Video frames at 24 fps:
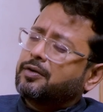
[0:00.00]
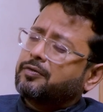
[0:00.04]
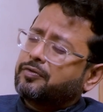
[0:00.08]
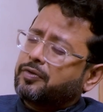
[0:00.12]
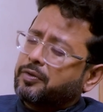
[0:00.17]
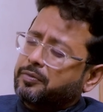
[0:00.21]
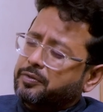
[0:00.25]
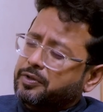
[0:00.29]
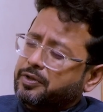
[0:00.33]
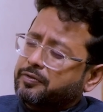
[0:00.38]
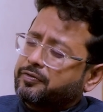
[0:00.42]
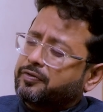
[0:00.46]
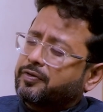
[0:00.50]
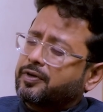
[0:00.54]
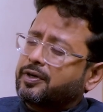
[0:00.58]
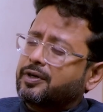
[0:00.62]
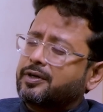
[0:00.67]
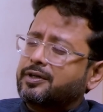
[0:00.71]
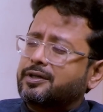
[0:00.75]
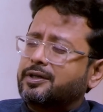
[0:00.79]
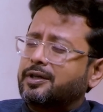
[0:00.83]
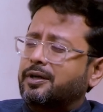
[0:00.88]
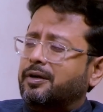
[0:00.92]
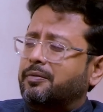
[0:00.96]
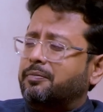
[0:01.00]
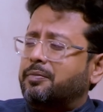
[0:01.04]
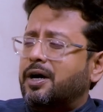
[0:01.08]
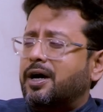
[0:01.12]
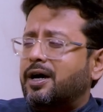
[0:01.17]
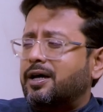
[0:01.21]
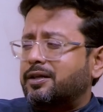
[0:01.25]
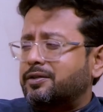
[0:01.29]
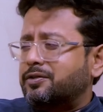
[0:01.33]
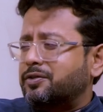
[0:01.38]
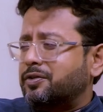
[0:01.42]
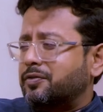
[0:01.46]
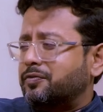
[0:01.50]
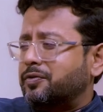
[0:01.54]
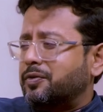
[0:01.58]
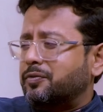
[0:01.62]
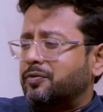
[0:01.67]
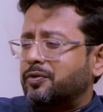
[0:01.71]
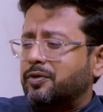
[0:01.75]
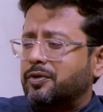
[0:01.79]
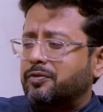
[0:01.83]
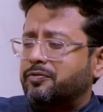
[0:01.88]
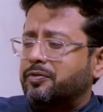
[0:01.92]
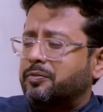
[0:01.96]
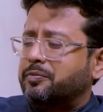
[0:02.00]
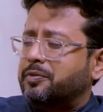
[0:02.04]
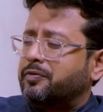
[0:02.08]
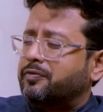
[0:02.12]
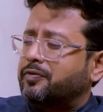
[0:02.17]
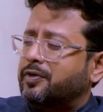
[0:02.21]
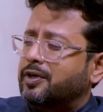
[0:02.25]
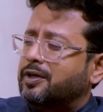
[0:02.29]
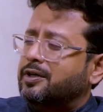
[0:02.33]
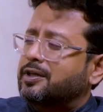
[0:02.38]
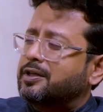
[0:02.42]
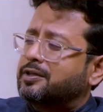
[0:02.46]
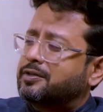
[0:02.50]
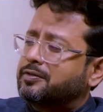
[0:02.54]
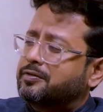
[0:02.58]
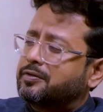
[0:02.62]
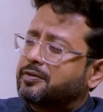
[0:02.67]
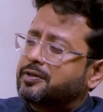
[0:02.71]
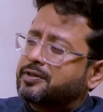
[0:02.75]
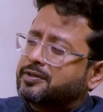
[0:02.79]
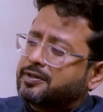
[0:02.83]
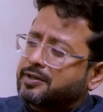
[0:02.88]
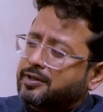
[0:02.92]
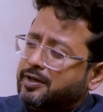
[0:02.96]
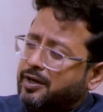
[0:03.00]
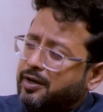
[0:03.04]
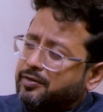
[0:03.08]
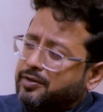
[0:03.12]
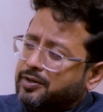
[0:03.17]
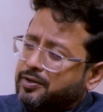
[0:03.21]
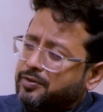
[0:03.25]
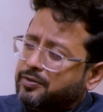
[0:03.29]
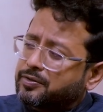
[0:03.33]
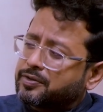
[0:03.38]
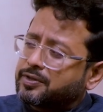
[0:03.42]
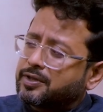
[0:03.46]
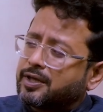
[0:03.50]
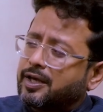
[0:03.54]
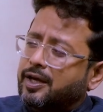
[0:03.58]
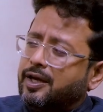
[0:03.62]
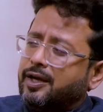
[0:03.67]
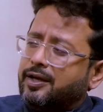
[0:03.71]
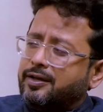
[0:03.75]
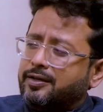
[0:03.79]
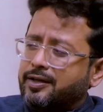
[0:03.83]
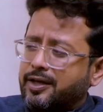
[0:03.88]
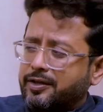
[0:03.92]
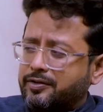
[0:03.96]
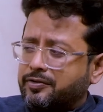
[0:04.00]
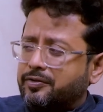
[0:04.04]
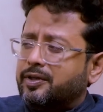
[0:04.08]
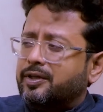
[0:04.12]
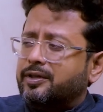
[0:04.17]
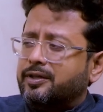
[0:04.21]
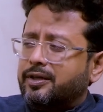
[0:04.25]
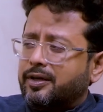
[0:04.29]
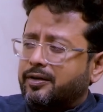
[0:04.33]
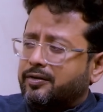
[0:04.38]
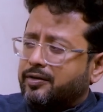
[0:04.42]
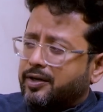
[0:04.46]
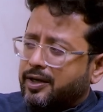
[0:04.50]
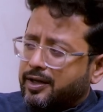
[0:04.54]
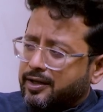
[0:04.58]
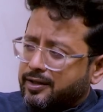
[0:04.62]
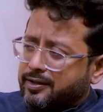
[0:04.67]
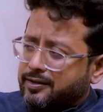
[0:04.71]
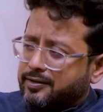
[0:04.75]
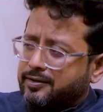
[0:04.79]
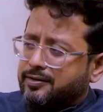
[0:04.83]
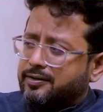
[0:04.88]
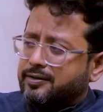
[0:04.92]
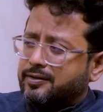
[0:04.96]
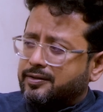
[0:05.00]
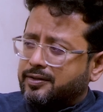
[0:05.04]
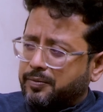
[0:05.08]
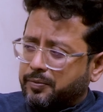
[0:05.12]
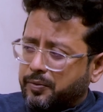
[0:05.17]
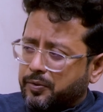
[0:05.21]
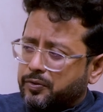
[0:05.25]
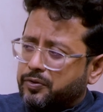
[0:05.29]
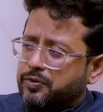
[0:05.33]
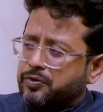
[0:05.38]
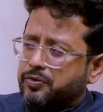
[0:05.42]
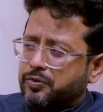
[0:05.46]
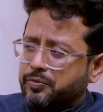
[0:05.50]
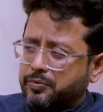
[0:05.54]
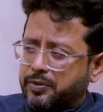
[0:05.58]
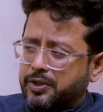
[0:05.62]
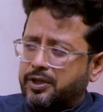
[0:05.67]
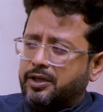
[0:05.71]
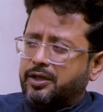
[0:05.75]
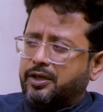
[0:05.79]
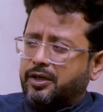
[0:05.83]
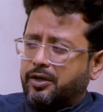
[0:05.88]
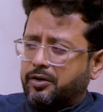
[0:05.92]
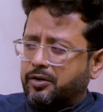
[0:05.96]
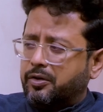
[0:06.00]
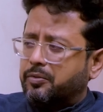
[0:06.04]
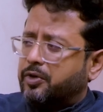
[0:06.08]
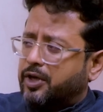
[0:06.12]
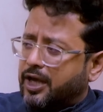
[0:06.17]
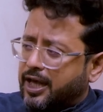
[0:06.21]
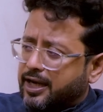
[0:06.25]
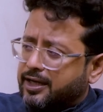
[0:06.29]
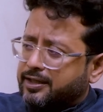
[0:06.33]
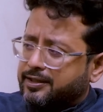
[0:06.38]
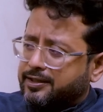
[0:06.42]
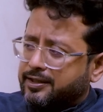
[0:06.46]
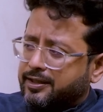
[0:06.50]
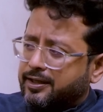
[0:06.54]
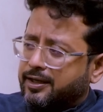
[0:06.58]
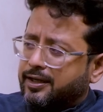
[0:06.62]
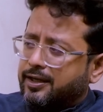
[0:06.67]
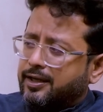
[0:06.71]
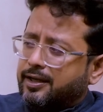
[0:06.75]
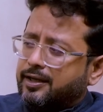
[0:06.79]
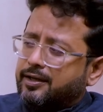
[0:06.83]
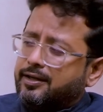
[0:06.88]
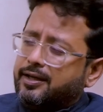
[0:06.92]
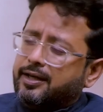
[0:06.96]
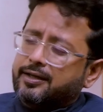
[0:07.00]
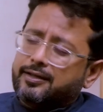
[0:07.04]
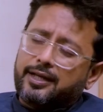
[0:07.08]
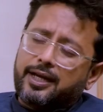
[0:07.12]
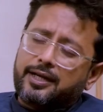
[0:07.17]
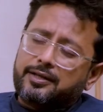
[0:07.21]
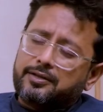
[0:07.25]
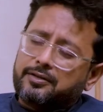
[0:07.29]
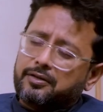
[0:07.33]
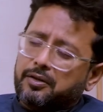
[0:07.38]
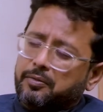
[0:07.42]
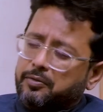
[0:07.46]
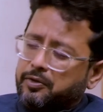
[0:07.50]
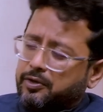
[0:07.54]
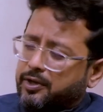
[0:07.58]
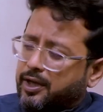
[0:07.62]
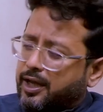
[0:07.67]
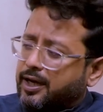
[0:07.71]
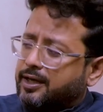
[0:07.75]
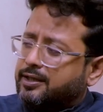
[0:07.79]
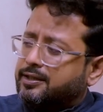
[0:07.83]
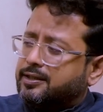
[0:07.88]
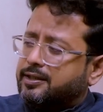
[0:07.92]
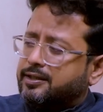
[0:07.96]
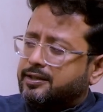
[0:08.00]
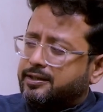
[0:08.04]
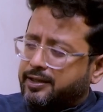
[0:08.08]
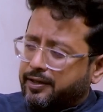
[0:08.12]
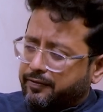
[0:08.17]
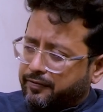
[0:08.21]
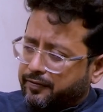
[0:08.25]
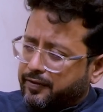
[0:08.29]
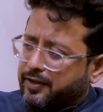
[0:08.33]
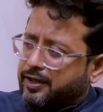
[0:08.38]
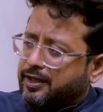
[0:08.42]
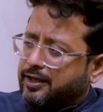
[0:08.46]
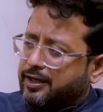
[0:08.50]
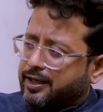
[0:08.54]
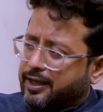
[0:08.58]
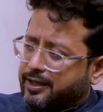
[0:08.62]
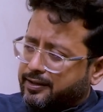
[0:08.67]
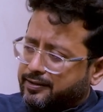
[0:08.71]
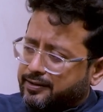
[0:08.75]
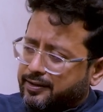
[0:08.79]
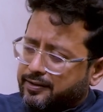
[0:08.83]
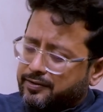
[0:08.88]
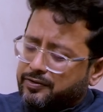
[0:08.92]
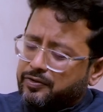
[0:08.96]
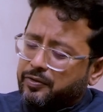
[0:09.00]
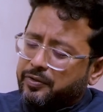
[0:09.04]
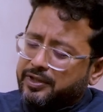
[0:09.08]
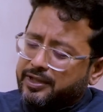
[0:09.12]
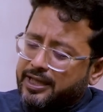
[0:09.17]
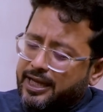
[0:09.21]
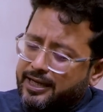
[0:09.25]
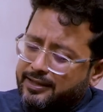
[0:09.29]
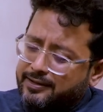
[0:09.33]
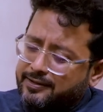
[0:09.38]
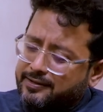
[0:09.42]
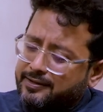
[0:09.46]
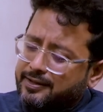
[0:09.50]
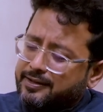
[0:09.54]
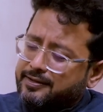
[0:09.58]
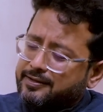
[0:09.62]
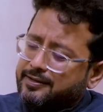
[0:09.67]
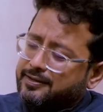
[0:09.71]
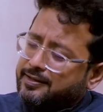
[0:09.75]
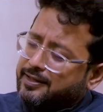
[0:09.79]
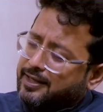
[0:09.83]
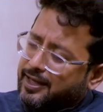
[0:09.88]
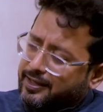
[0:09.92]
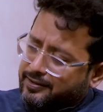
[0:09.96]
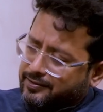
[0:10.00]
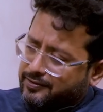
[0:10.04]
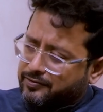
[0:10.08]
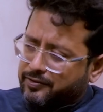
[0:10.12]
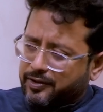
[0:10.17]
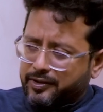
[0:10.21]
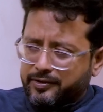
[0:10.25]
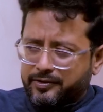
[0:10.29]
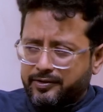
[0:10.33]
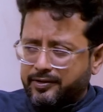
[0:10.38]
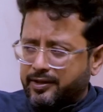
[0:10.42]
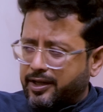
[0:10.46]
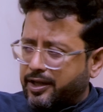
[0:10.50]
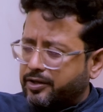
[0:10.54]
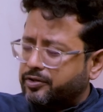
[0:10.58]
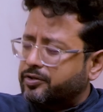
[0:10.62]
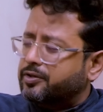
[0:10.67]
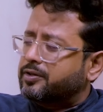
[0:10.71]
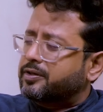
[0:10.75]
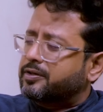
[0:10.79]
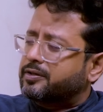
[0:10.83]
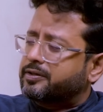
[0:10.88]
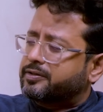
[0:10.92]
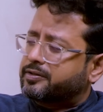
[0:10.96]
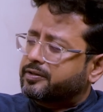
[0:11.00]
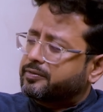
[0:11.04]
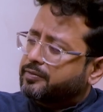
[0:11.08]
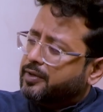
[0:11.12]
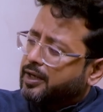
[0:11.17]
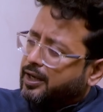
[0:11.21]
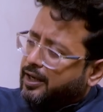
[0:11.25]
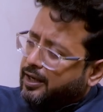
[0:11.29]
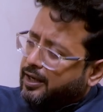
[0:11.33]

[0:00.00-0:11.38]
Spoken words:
from different parts of the world, from different literary scenarios. Naturally, there is supposed to be a commonality, and that commonality definitely exists. So in that sense, yes, transnationalism